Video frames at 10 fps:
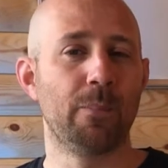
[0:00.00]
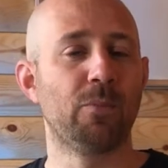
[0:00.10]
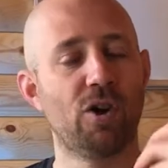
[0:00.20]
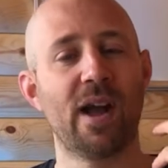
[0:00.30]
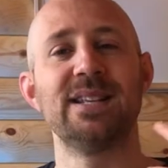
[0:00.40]

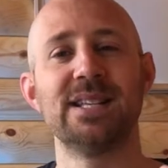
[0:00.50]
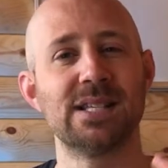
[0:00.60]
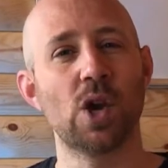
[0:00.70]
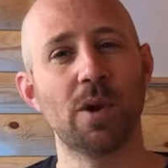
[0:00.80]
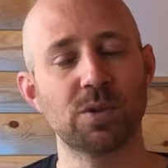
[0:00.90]
creating
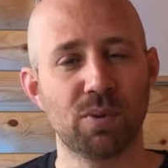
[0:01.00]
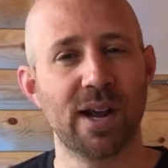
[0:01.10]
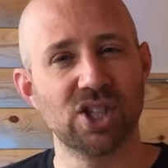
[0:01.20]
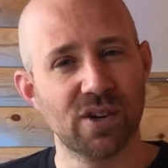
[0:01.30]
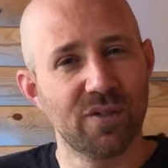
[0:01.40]
so much
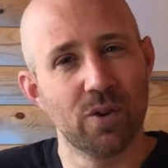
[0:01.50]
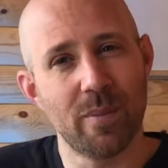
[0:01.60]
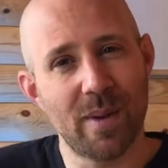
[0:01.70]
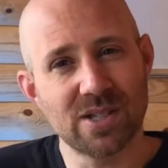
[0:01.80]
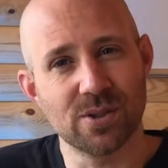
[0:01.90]
pressure through the
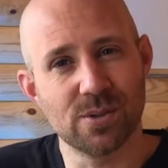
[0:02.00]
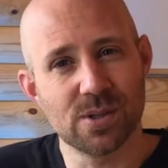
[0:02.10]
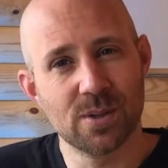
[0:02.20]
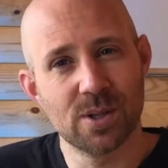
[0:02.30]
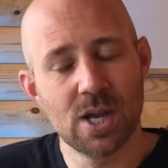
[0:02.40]
muscles.
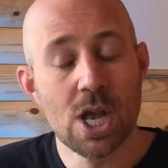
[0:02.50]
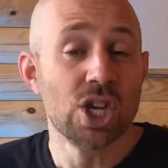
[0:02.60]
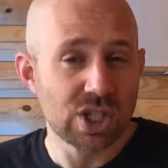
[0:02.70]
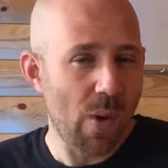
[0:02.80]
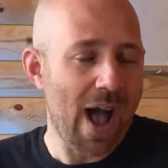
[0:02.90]

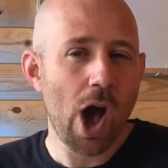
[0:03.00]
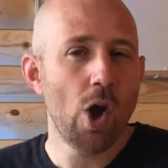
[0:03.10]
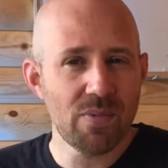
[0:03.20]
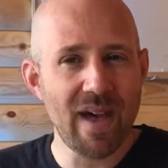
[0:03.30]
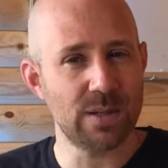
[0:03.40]
So I
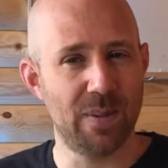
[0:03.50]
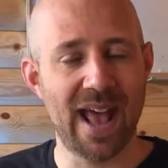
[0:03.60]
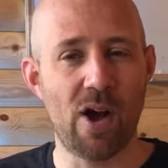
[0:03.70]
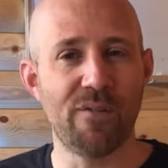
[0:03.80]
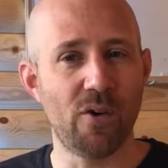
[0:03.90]
hope that's been
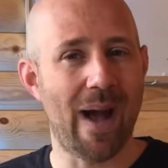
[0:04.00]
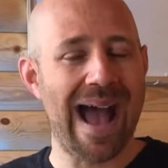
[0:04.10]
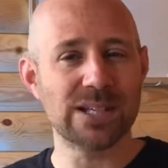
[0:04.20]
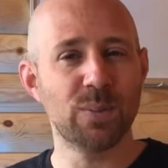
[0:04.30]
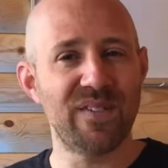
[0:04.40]
helpful.
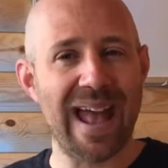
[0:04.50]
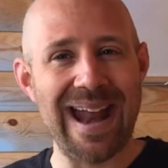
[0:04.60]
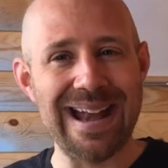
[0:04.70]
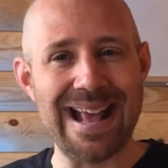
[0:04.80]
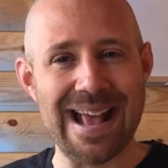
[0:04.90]
As with
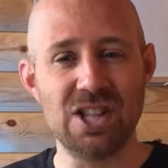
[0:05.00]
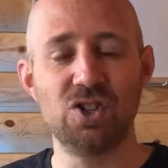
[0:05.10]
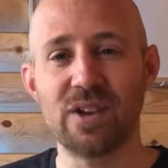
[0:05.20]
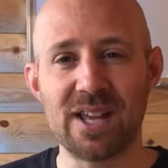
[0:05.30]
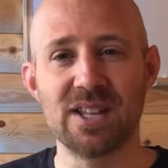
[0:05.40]
any
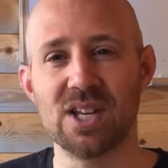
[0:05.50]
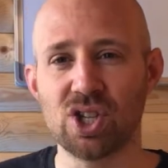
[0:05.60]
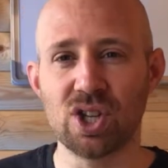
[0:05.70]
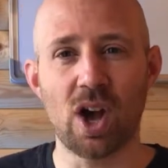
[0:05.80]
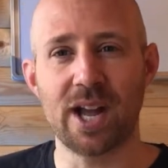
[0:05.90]
injury
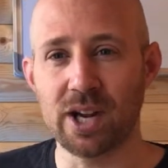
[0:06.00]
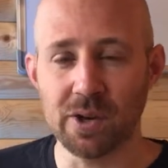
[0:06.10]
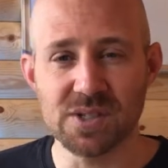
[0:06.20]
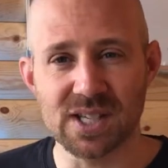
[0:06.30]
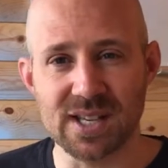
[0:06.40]
condition
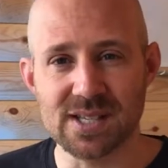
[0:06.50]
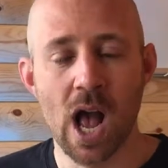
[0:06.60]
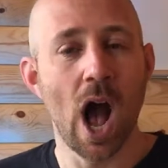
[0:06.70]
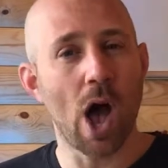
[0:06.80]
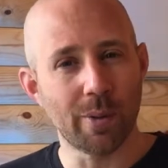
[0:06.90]
diagnosis,
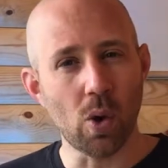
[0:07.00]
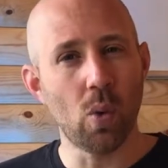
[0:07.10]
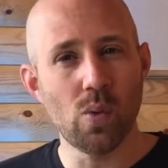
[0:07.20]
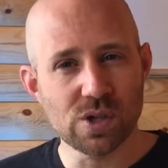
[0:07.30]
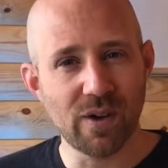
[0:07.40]
I would
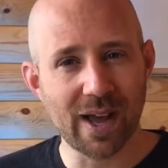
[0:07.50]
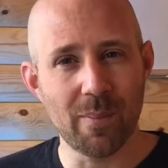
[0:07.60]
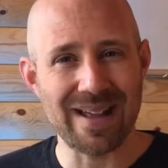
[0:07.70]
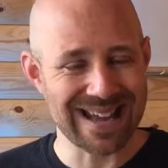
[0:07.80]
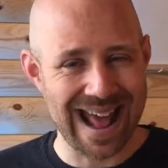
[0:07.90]
always
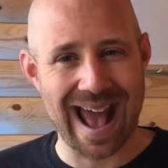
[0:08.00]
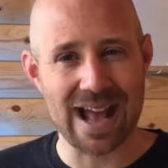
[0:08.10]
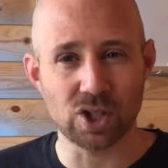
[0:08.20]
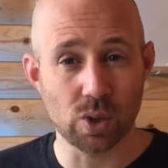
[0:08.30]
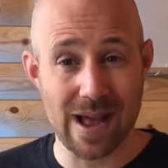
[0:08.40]
recommend an
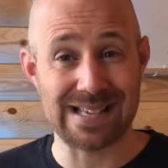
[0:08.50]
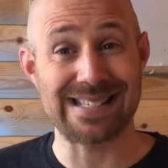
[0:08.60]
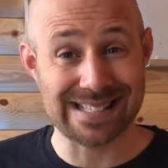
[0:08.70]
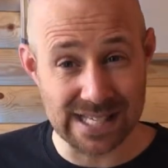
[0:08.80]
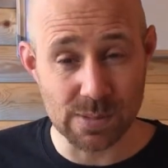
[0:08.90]
actual
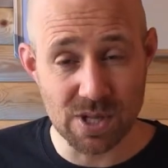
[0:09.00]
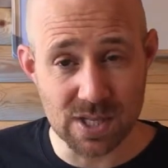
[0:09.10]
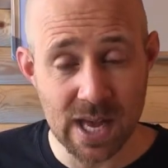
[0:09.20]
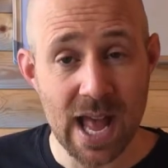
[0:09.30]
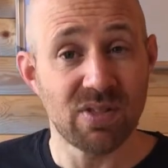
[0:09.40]
assessment.
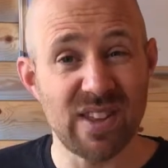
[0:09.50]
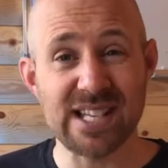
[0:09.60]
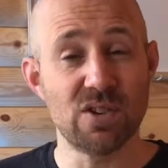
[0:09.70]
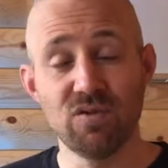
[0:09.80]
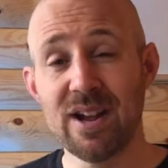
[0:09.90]
This
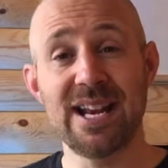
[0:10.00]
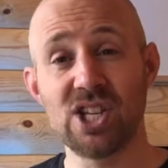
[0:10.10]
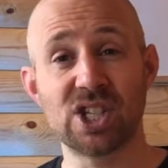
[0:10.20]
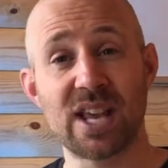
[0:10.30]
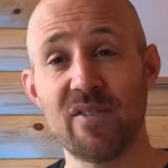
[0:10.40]
is really
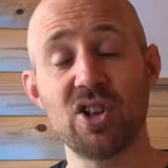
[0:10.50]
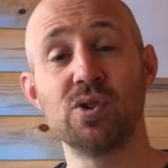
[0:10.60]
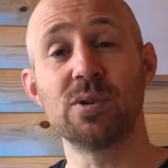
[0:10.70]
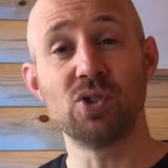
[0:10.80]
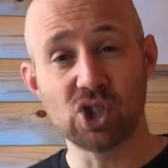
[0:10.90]
just giving you
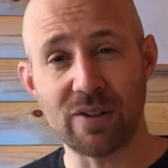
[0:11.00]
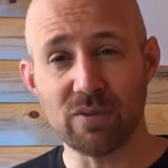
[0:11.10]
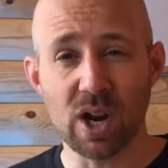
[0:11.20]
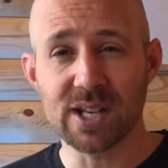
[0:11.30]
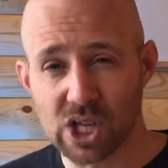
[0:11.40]
some
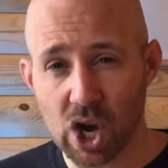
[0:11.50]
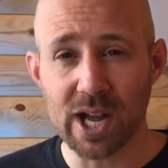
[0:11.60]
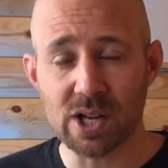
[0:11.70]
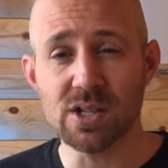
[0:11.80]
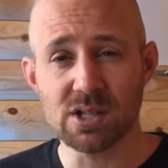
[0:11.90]
generalized
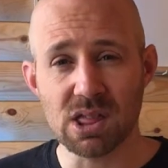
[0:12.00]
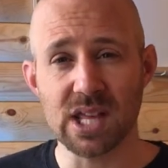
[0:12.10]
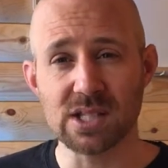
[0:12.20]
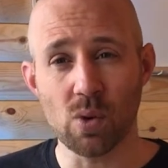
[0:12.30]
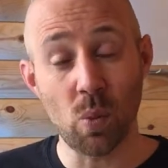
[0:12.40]
guidance to
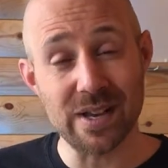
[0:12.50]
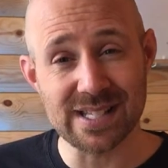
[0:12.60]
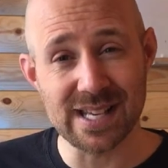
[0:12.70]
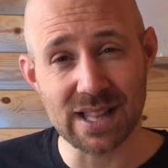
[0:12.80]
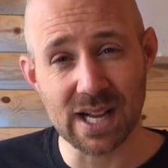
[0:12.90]
things that we
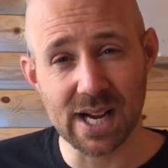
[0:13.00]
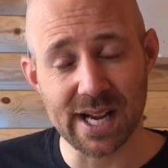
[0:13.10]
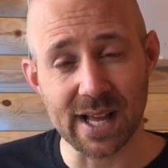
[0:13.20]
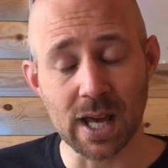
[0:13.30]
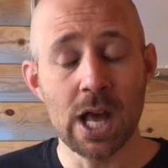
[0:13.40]
see in the
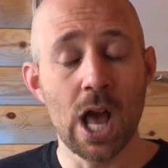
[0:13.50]
clinic.